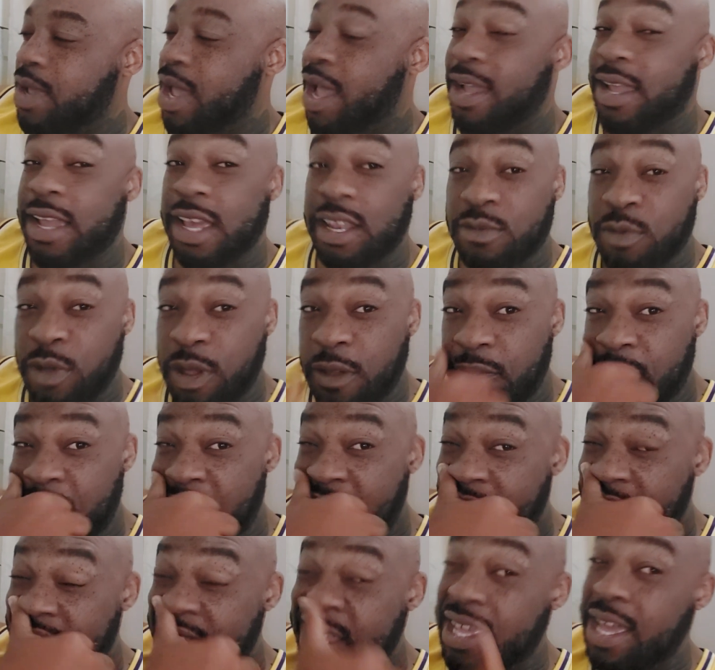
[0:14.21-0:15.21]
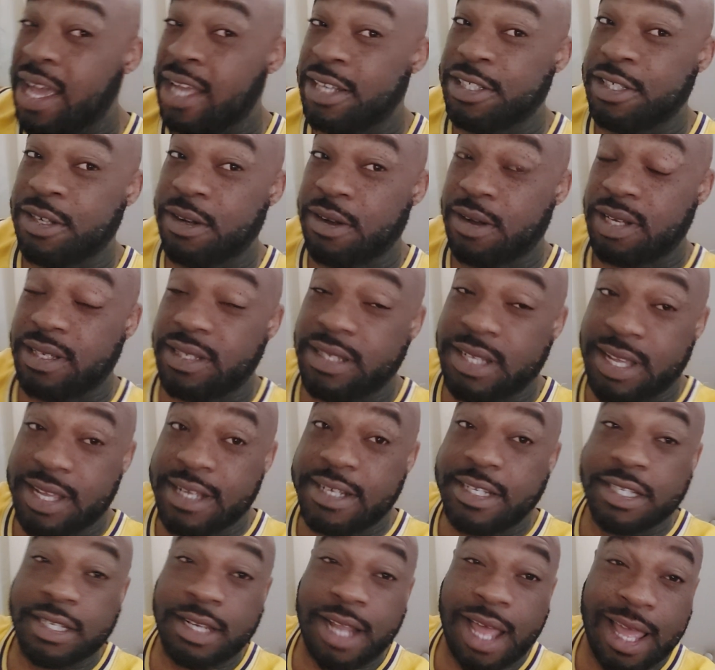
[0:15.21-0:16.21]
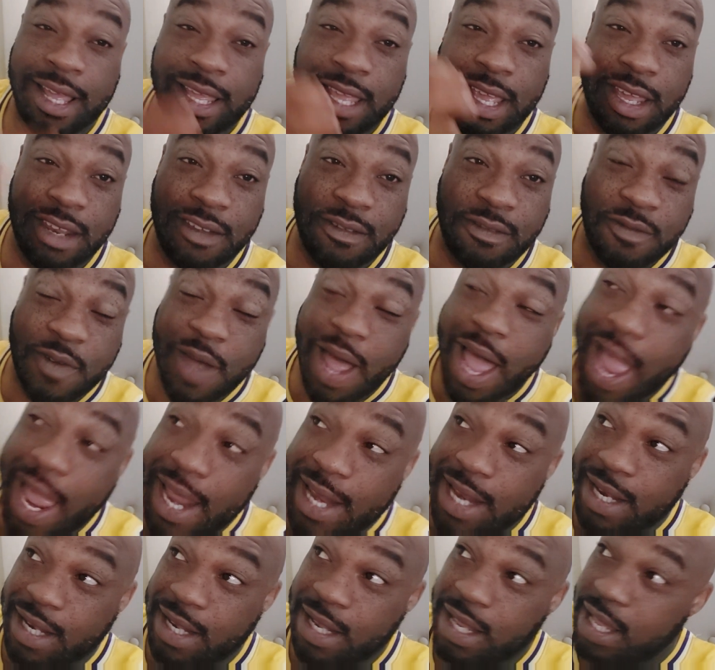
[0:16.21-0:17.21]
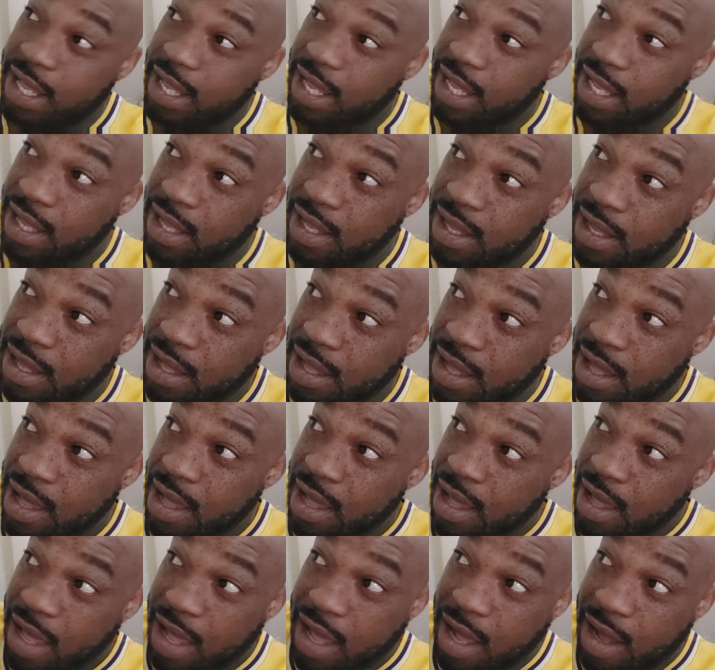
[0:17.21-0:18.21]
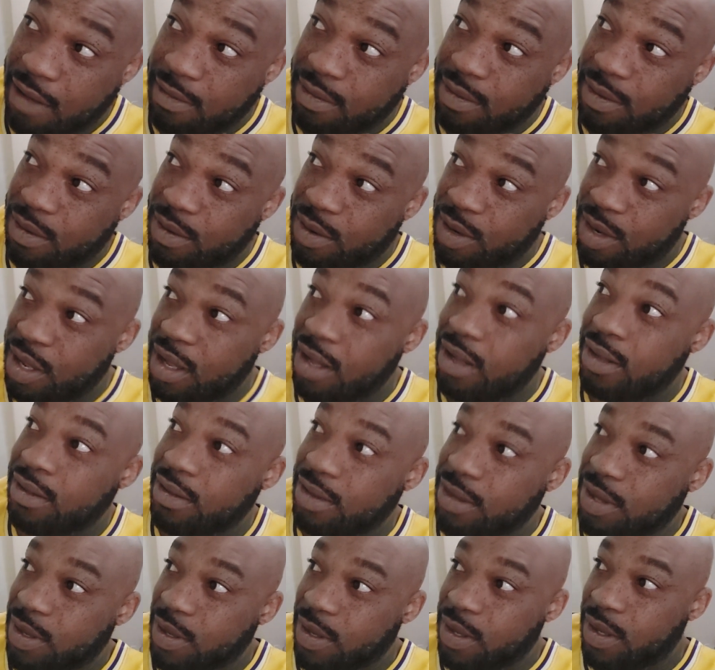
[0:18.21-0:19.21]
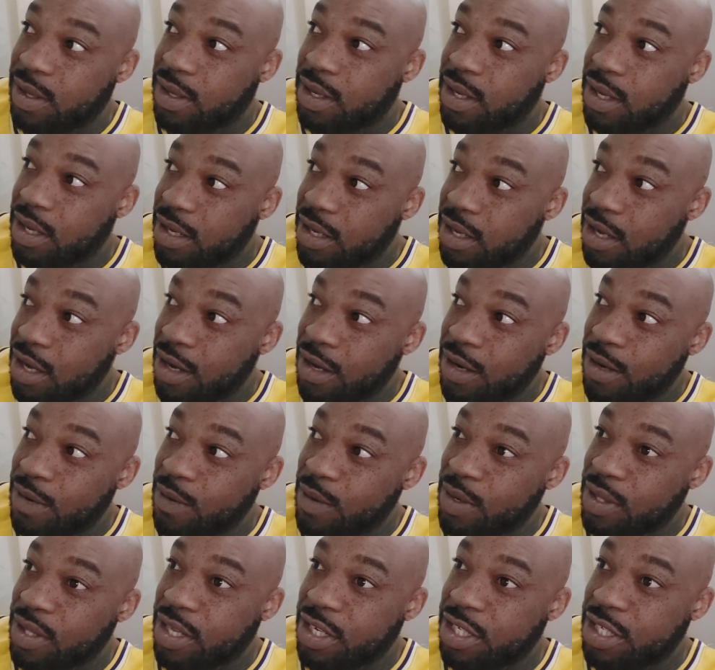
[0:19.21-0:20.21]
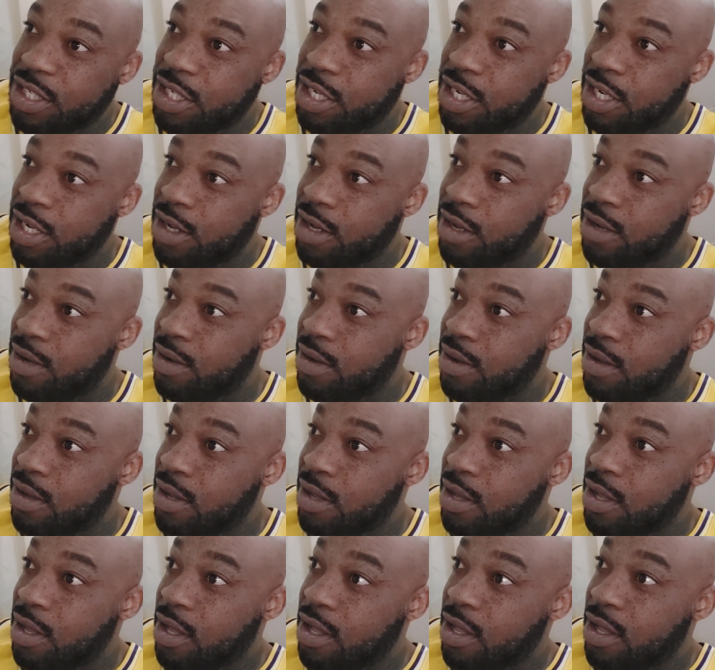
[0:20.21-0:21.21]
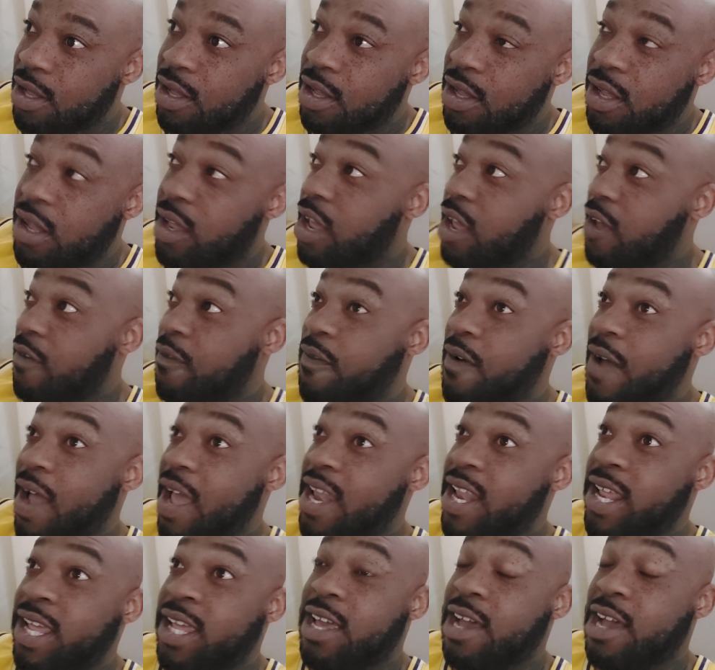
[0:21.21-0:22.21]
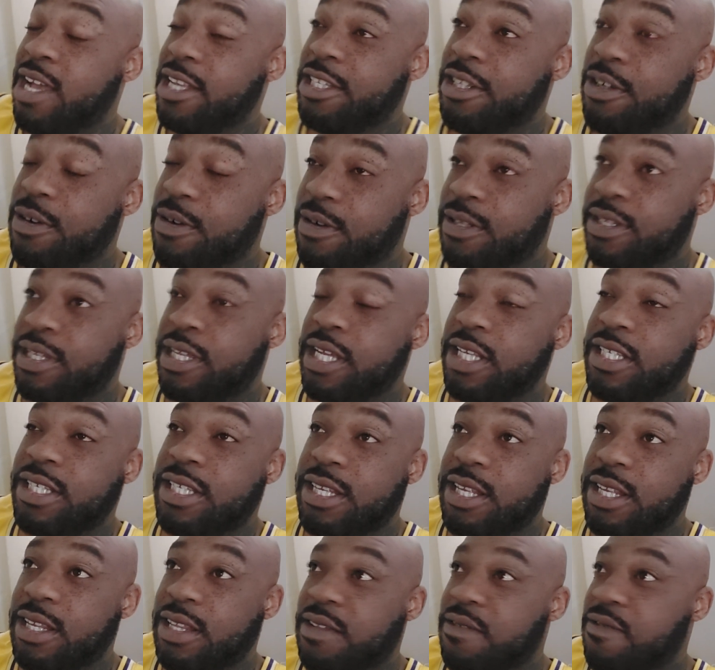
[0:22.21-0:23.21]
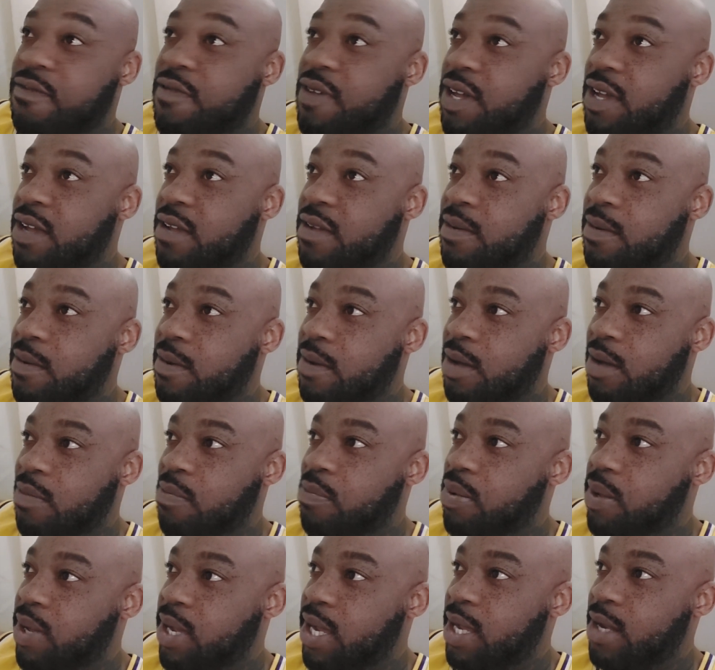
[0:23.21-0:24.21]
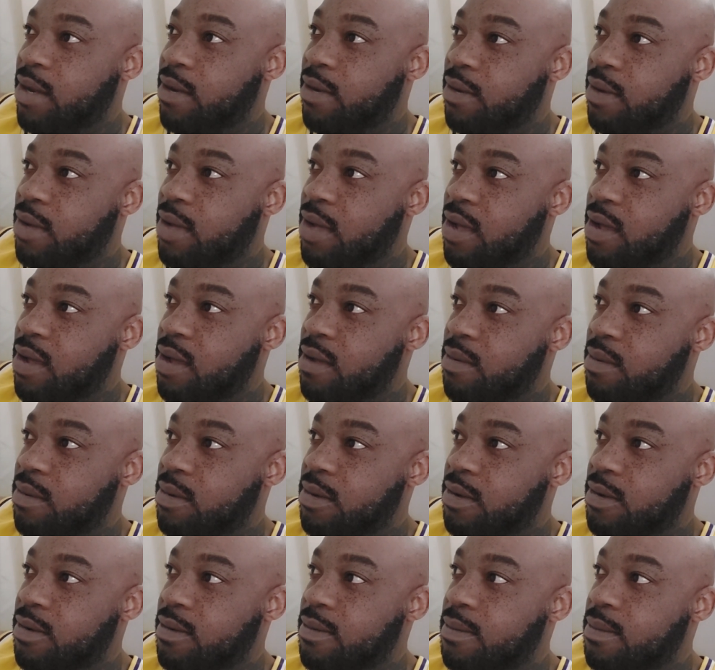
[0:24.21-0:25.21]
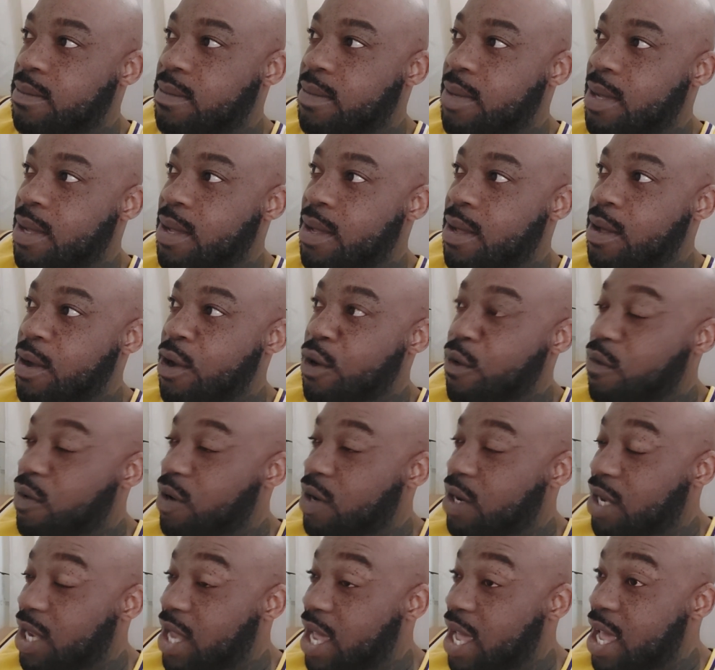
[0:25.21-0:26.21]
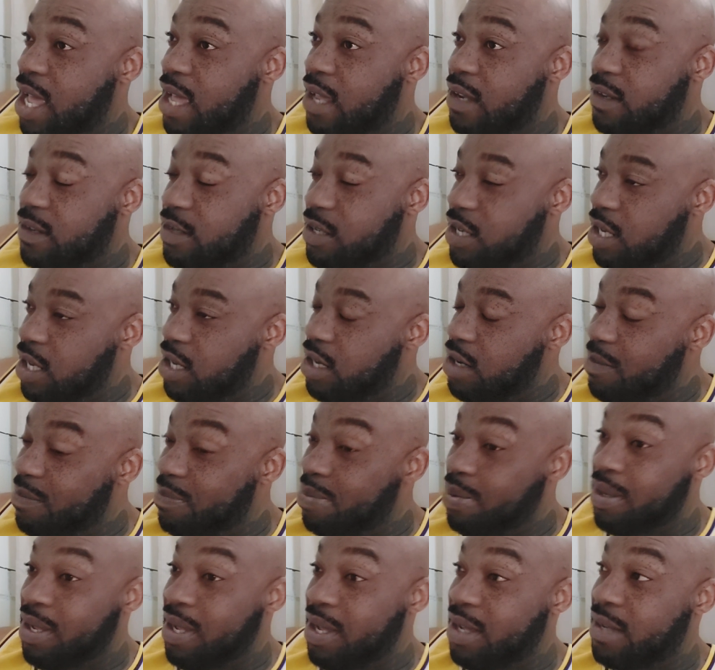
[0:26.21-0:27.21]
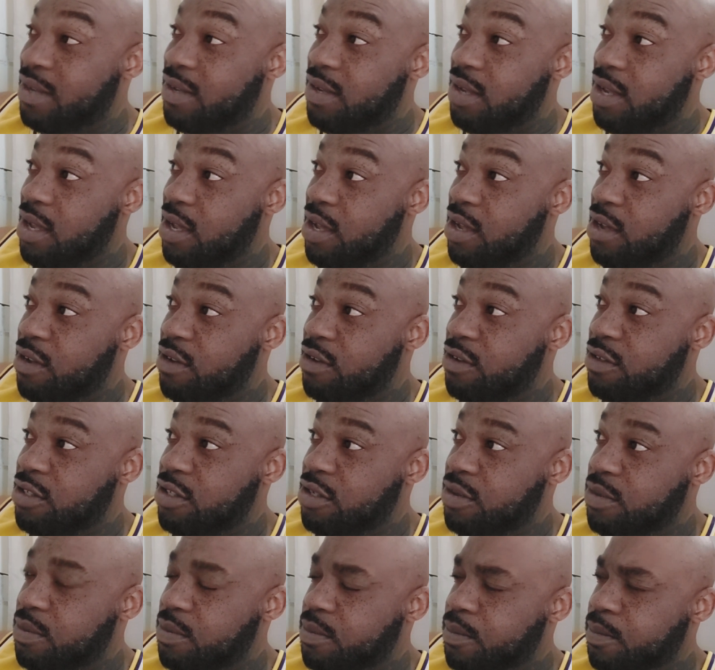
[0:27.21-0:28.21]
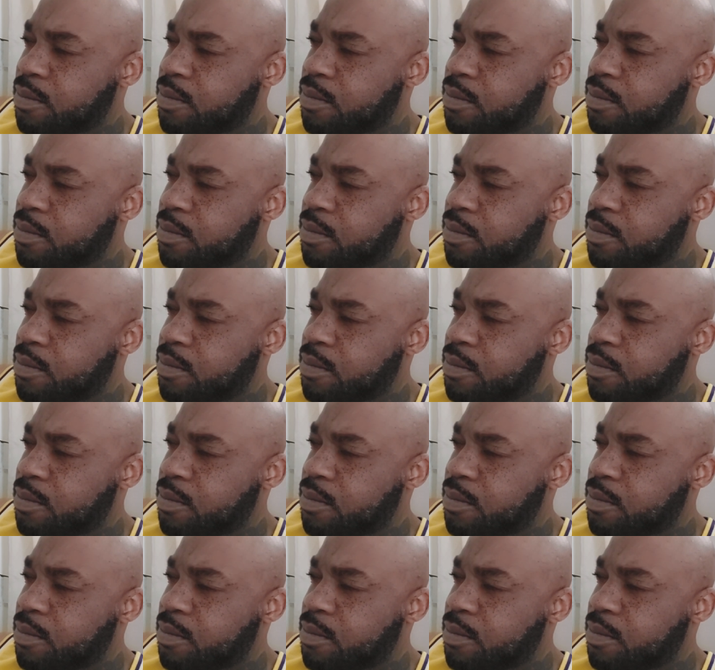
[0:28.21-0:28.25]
I guess we finally got your attention. I guess finally, after Young Thug and Gunna went to jail, it finally got your attention that the feds are not playing no games. For the last 10 plus years,